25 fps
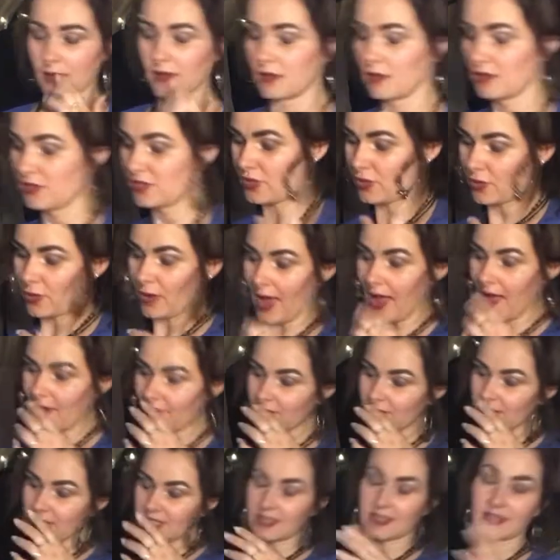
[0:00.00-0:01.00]
So you have
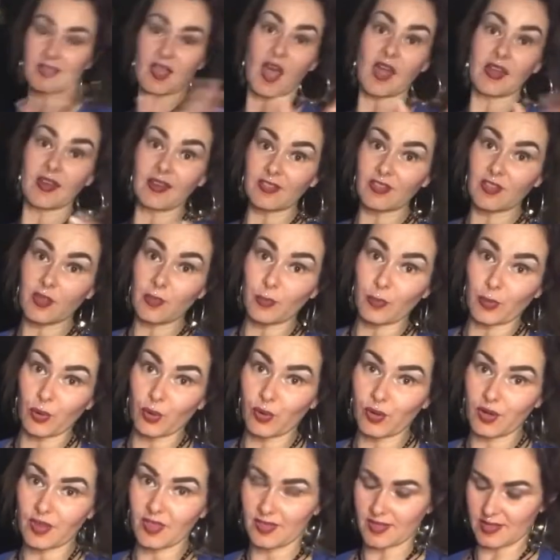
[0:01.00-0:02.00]
the sun and the
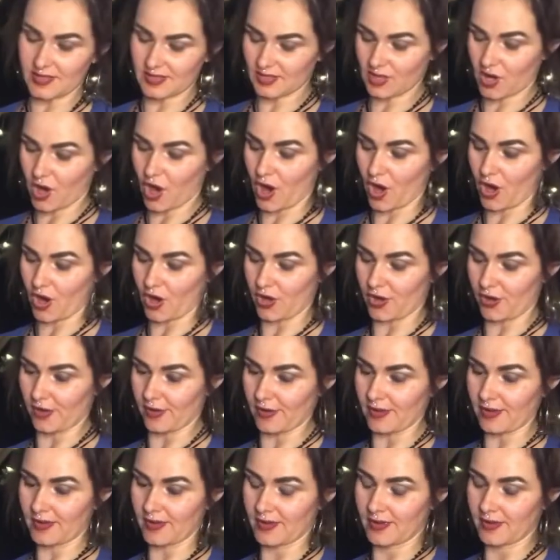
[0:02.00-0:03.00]
moon in this
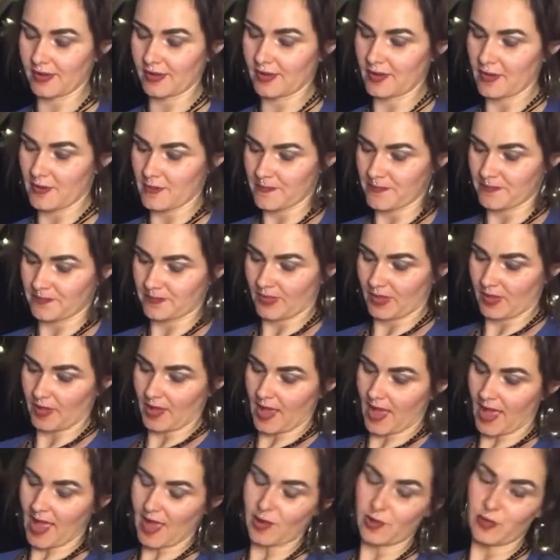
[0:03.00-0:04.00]
card,
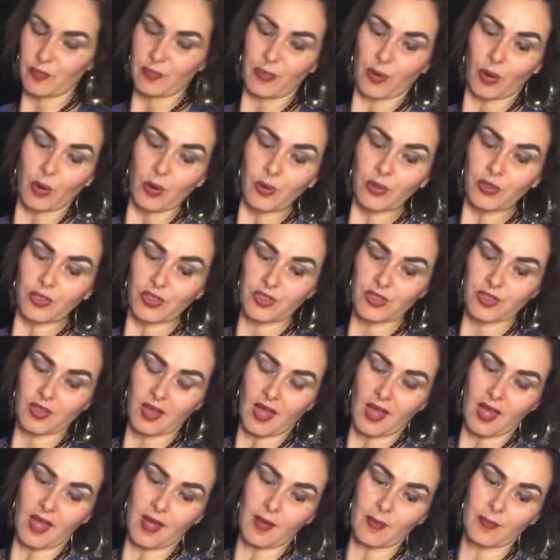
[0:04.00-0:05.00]
and both
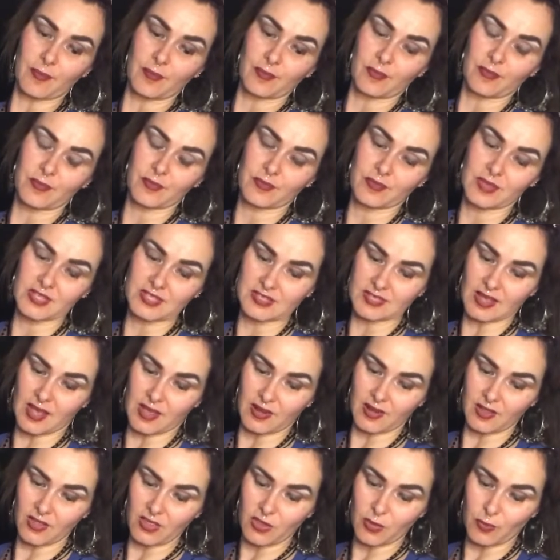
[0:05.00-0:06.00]
the sun
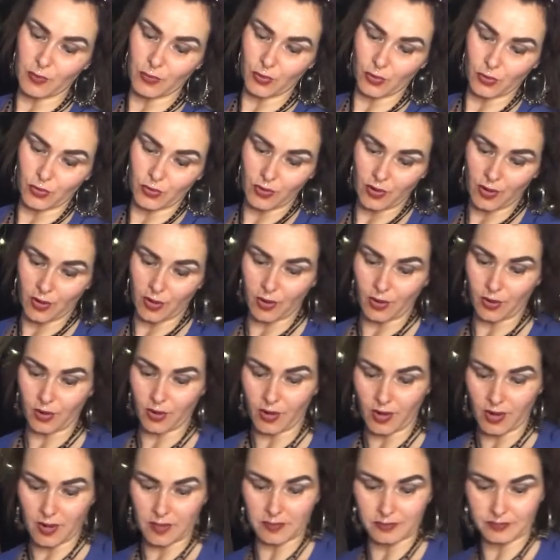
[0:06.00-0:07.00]
and the moon are
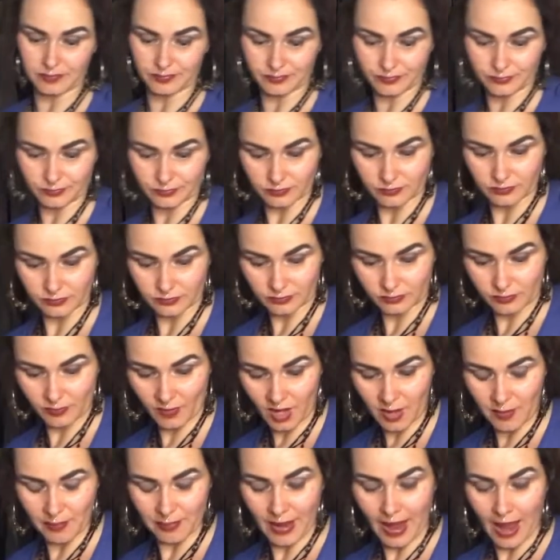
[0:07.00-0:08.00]

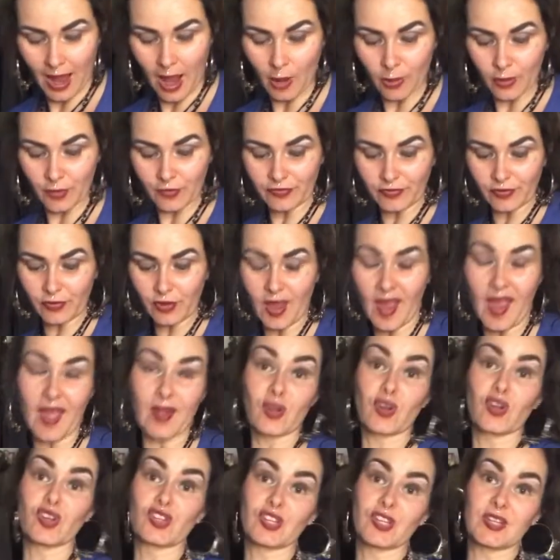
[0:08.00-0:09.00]
powerful
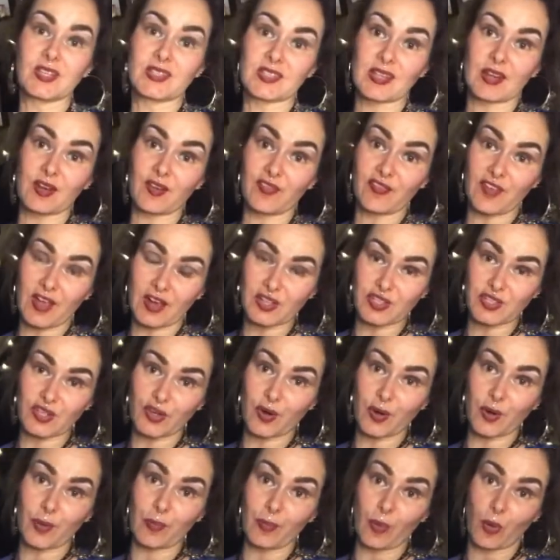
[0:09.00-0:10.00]
energies that affect
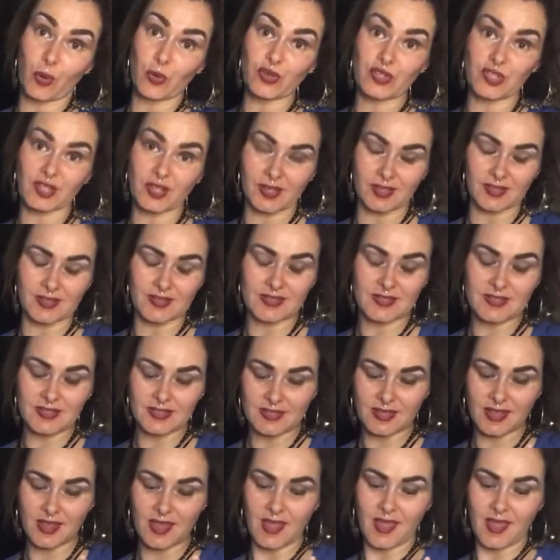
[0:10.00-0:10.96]
our emotions.